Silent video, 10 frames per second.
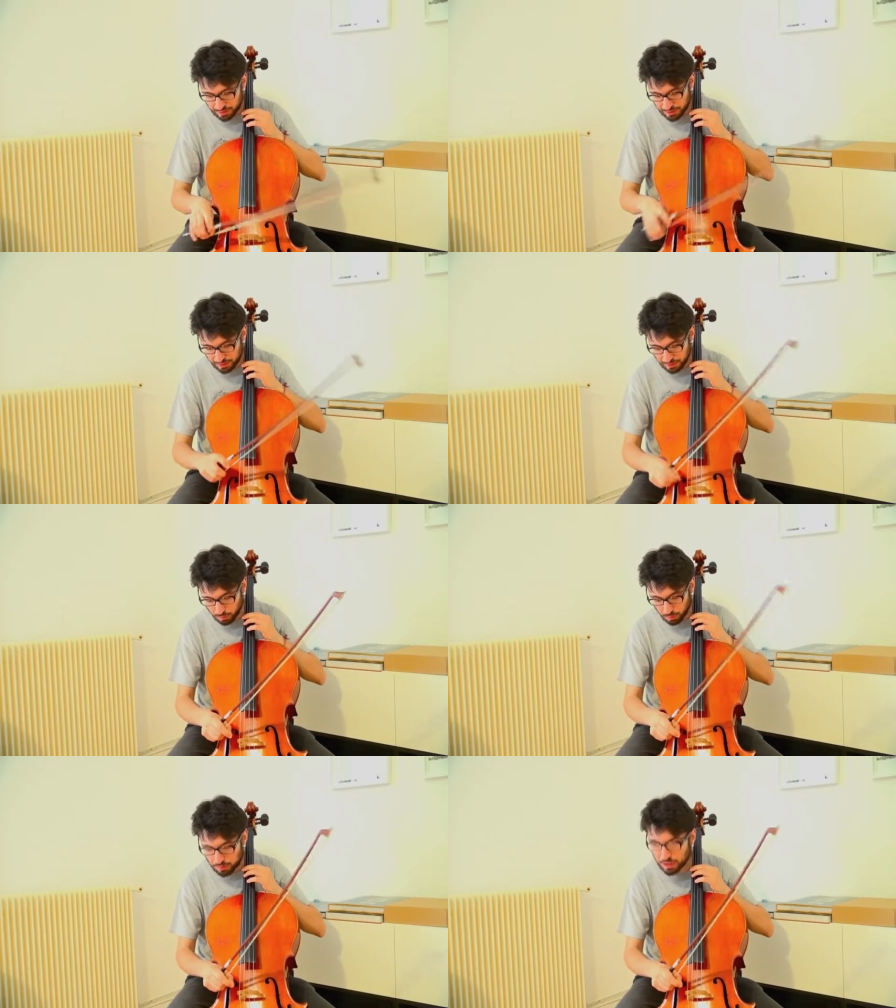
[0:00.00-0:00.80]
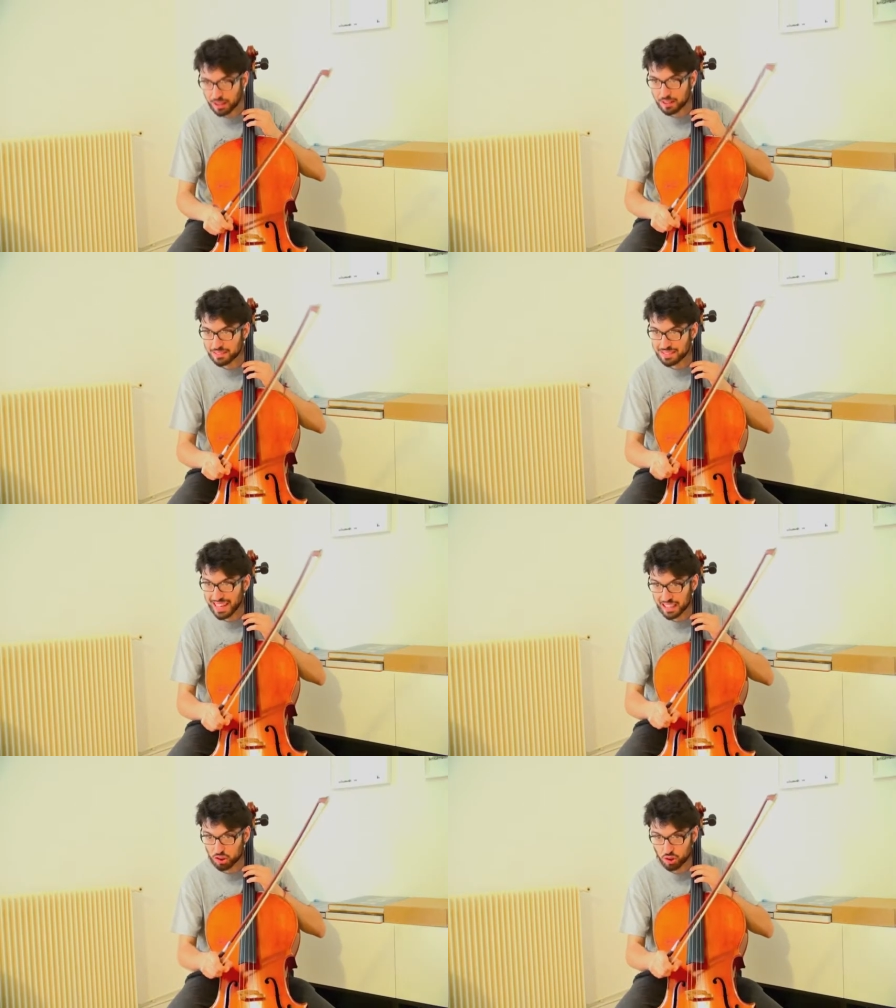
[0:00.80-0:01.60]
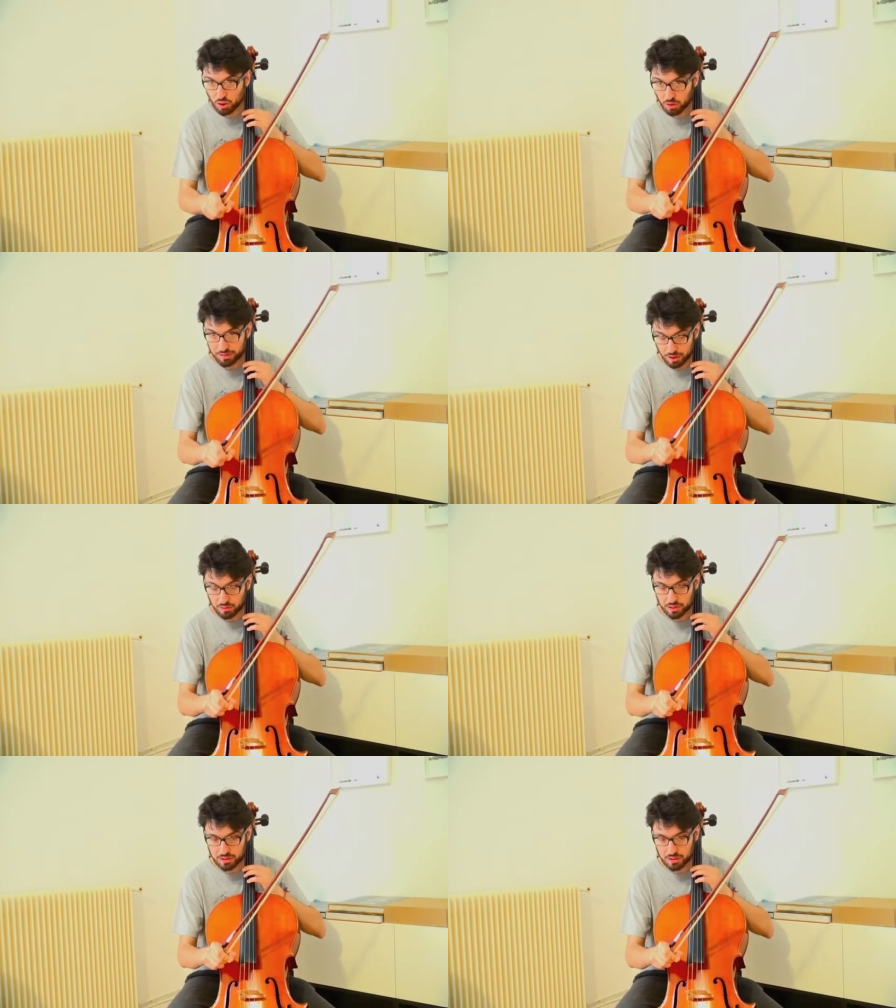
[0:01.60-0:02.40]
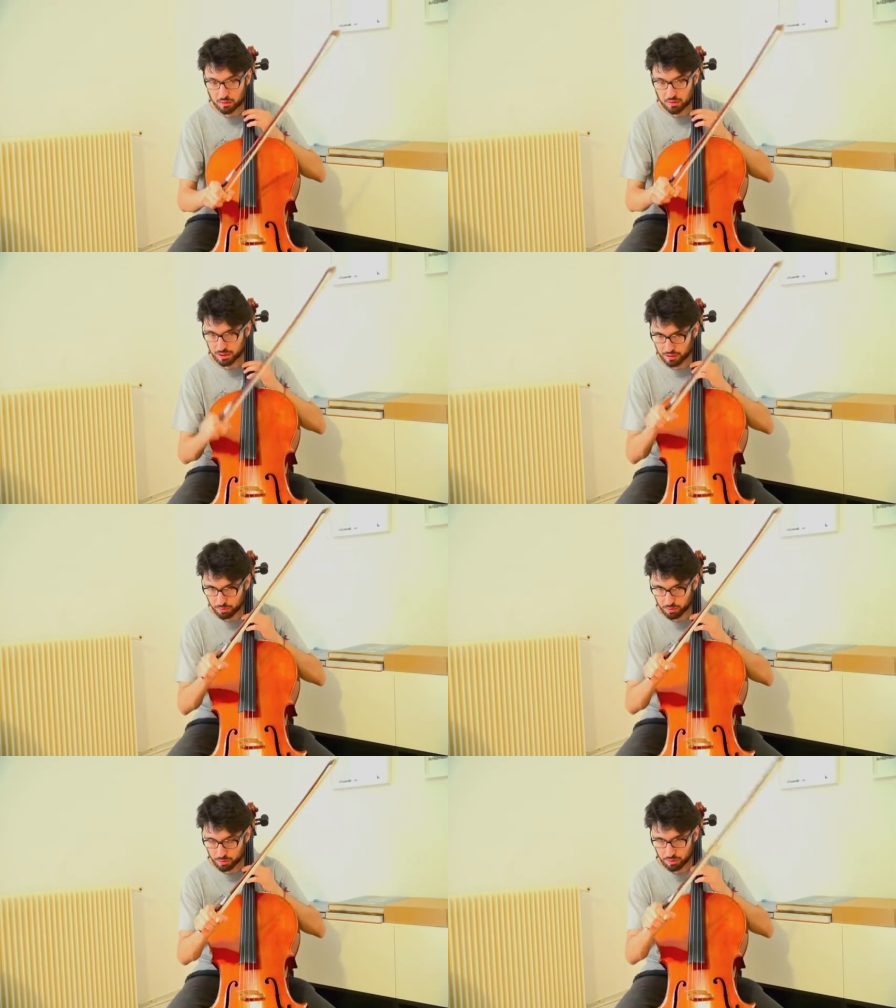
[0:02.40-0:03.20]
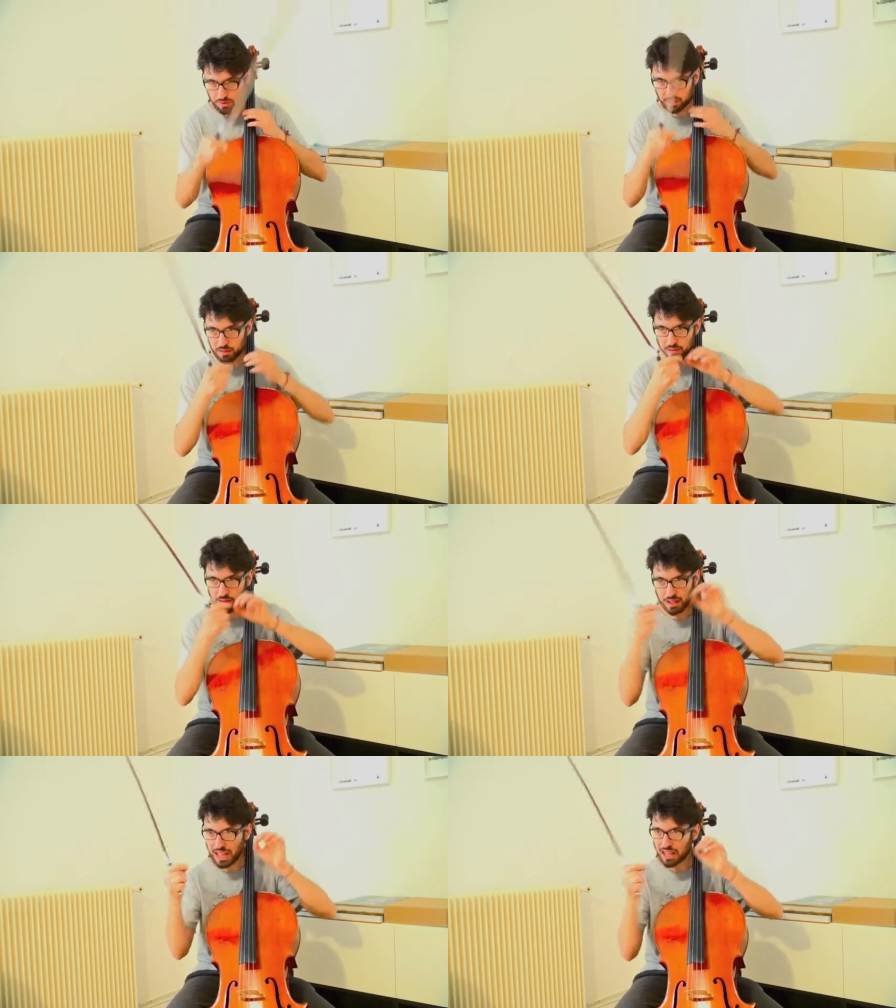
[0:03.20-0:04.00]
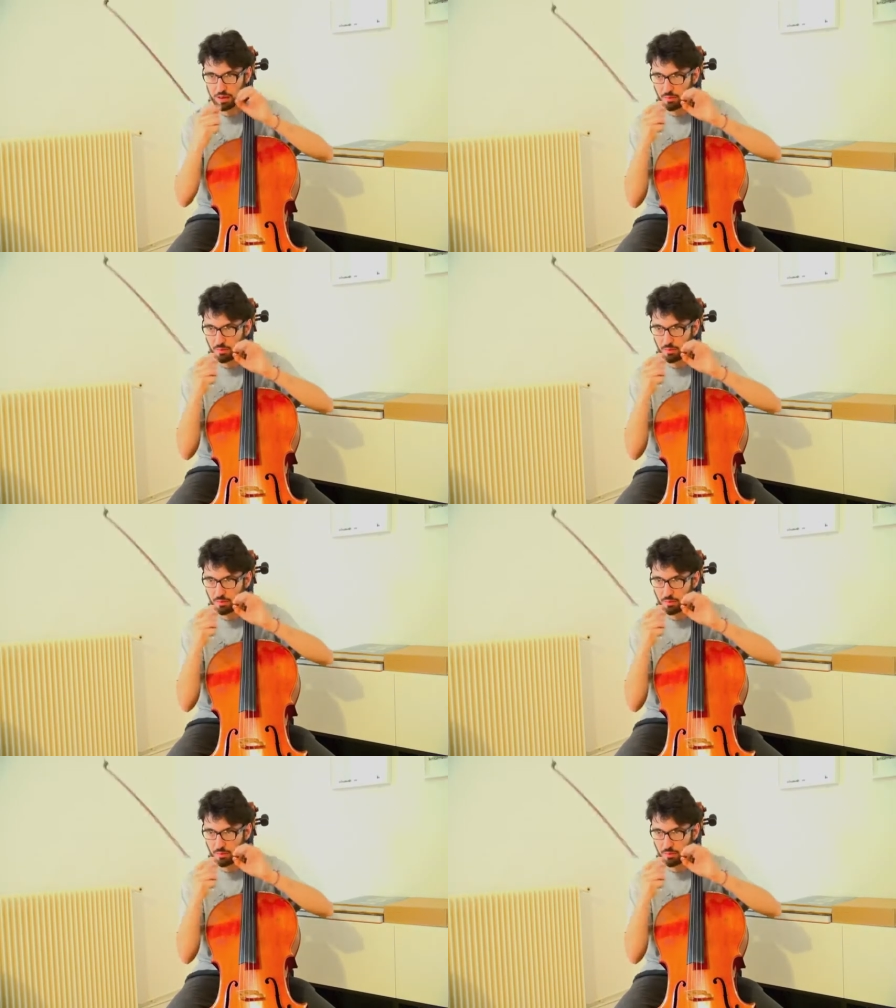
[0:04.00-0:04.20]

there is almost a selection of the sound that produces these high